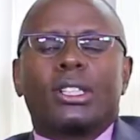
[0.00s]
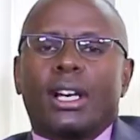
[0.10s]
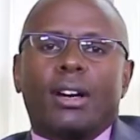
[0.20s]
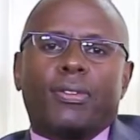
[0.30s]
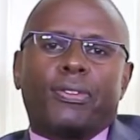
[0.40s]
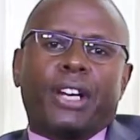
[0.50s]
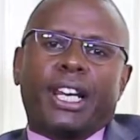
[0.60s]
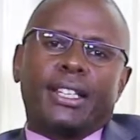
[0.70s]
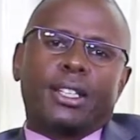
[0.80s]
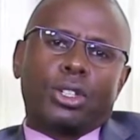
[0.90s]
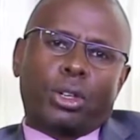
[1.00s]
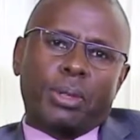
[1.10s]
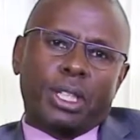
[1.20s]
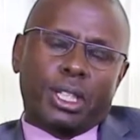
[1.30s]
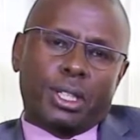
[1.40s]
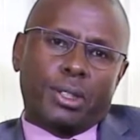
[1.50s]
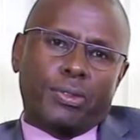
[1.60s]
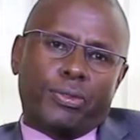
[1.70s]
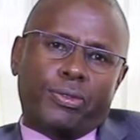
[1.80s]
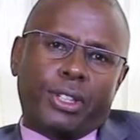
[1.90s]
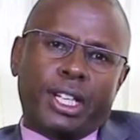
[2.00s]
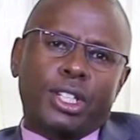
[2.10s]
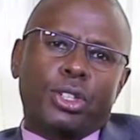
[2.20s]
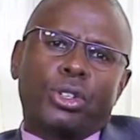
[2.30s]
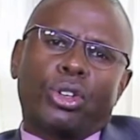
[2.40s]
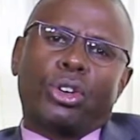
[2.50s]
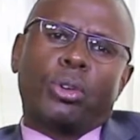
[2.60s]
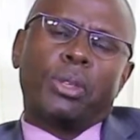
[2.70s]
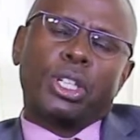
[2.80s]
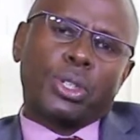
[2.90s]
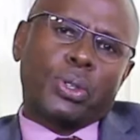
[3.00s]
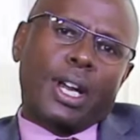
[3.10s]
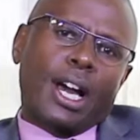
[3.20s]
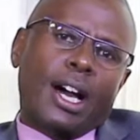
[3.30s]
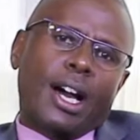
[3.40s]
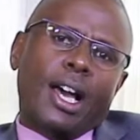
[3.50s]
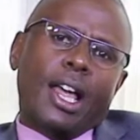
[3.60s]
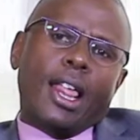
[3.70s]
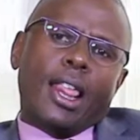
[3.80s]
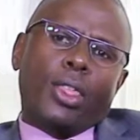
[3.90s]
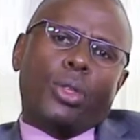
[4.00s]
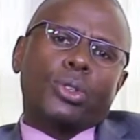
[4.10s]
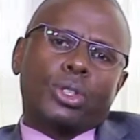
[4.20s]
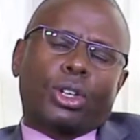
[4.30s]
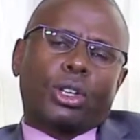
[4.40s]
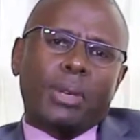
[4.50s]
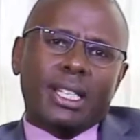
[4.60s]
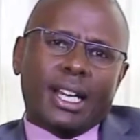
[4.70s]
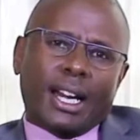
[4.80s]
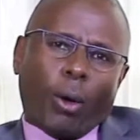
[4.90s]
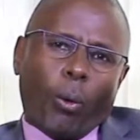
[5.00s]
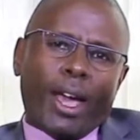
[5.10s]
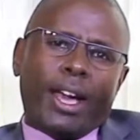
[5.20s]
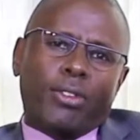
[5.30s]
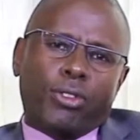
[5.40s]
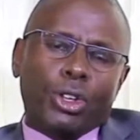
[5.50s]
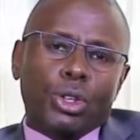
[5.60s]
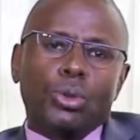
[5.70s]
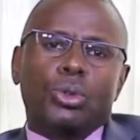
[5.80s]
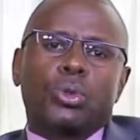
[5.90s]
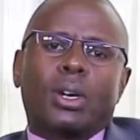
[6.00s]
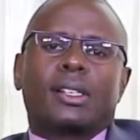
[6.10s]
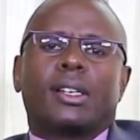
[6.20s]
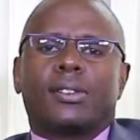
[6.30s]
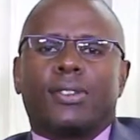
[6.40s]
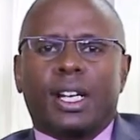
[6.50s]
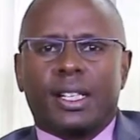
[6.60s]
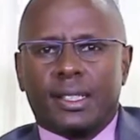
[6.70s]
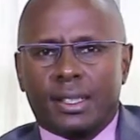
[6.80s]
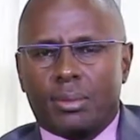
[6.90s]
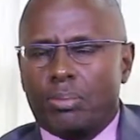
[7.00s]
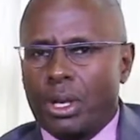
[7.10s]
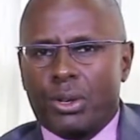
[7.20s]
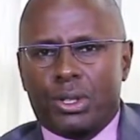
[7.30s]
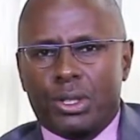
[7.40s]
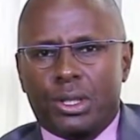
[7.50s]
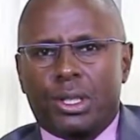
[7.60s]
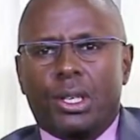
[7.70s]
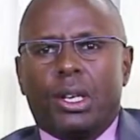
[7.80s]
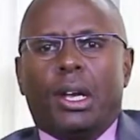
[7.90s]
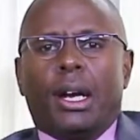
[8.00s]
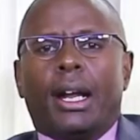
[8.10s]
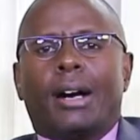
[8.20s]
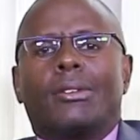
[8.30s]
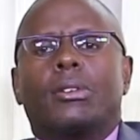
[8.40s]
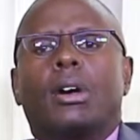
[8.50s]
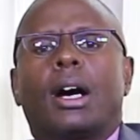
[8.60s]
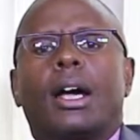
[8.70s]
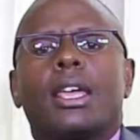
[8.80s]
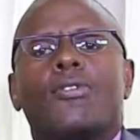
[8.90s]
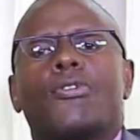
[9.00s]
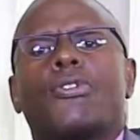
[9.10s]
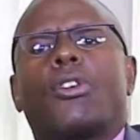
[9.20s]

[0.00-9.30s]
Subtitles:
are financing documentation? Financial documentation are those documents are required for you to access finances, period. Now, if